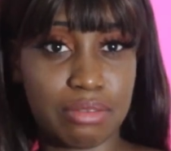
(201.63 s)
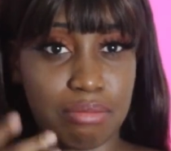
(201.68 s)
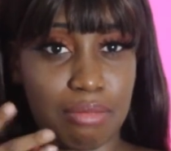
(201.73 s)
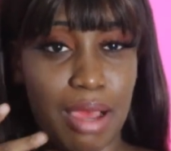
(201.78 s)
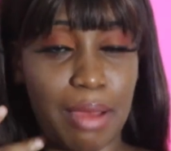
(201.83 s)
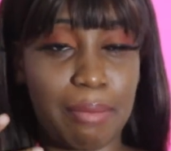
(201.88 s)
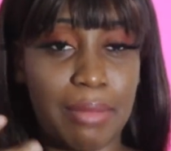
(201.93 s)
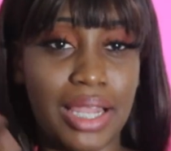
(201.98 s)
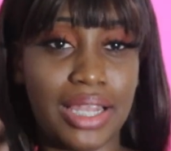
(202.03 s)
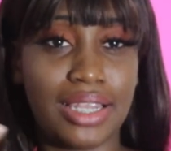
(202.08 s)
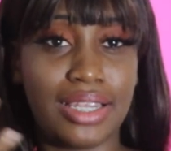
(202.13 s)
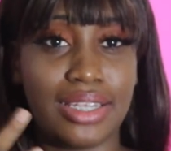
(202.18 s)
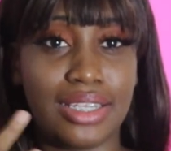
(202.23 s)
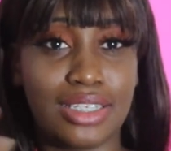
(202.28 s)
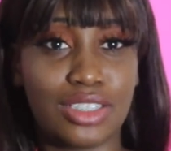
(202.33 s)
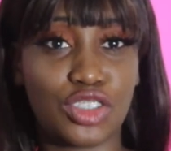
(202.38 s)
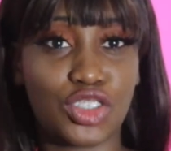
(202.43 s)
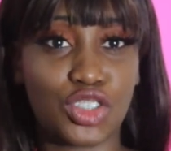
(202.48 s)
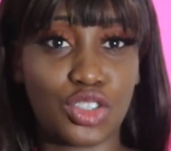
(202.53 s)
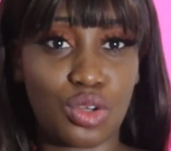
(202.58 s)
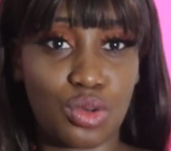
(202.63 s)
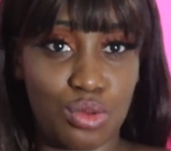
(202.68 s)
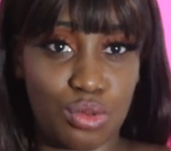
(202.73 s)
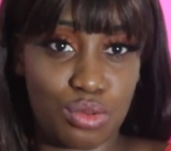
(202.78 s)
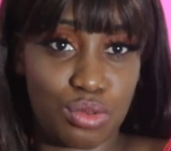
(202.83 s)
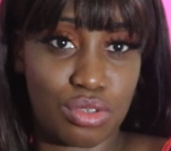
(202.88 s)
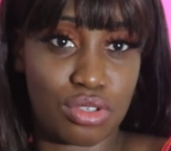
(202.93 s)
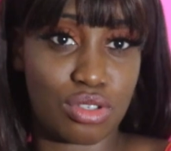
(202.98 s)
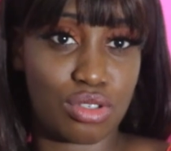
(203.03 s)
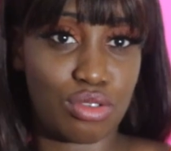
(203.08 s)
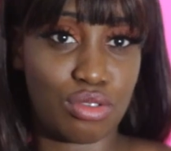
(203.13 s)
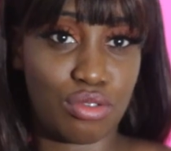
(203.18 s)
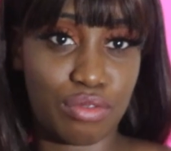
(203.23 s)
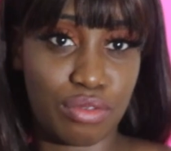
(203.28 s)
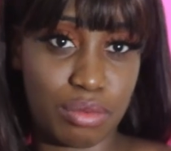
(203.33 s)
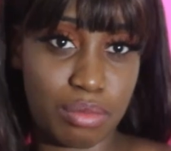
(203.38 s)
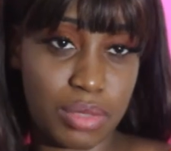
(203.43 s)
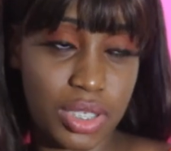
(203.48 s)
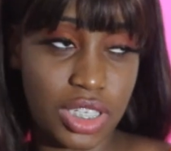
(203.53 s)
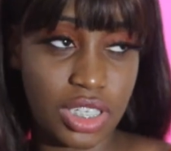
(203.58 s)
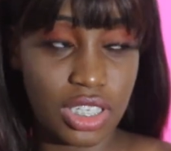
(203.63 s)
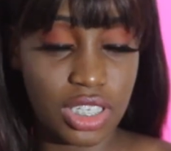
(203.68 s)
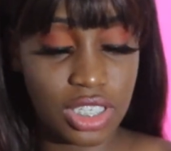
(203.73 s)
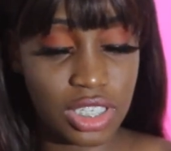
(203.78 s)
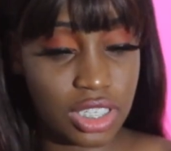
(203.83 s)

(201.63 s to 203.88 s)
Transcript: My melanin shows, you feel me?